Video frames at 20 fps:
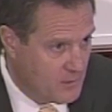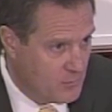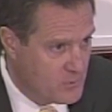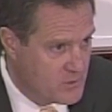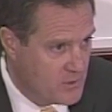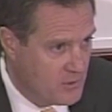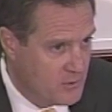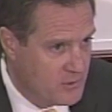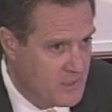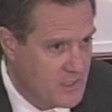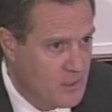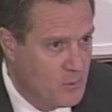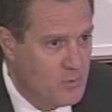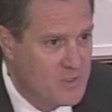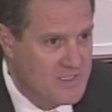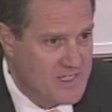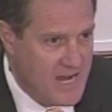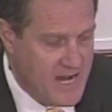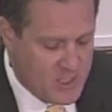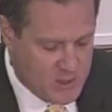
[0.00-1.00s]
It was undertaken
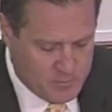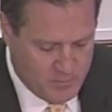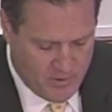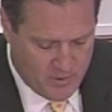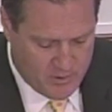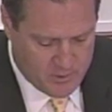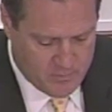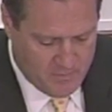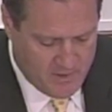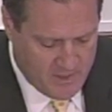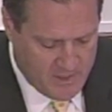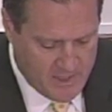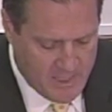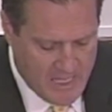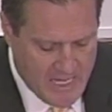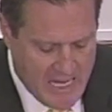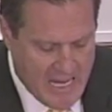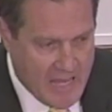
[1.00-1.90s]
with taxpayers' money,